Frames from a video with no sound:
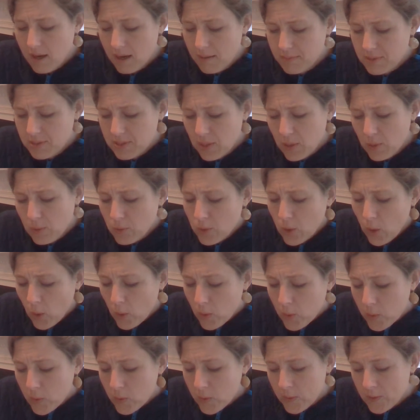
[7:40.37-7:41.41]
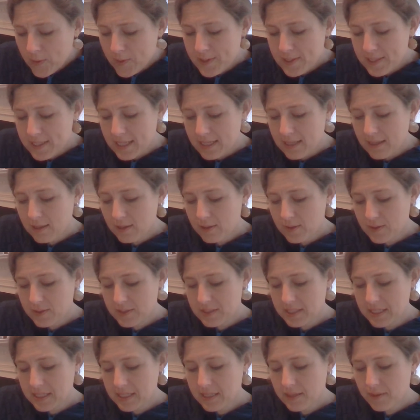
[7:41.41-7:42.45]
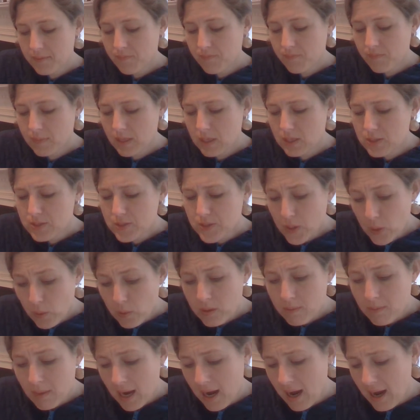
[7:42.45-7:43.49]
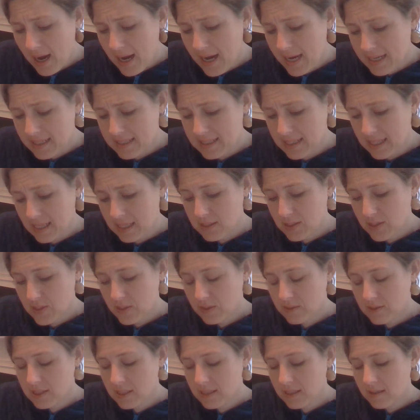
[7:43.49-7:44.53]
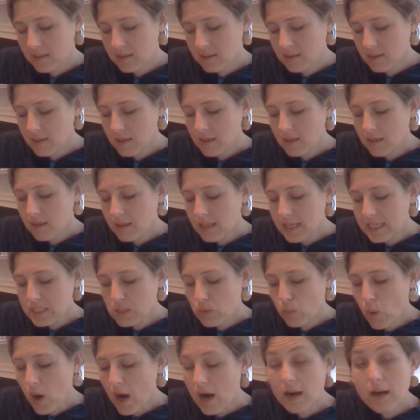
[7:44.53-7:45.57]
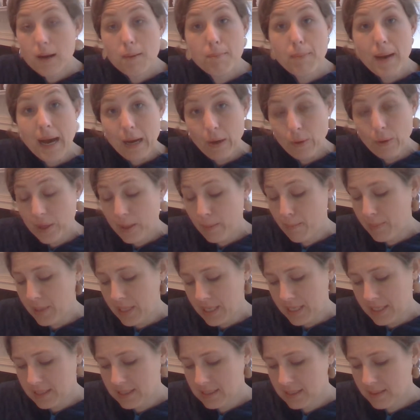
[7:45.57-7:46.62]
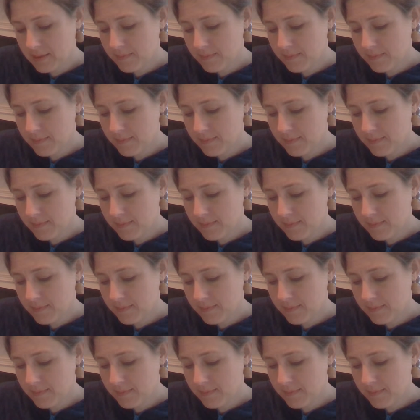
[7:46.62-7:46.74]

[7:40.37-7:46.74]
I'm so cold, said Lucy. So am I, said Susan. Let's walk about a bit.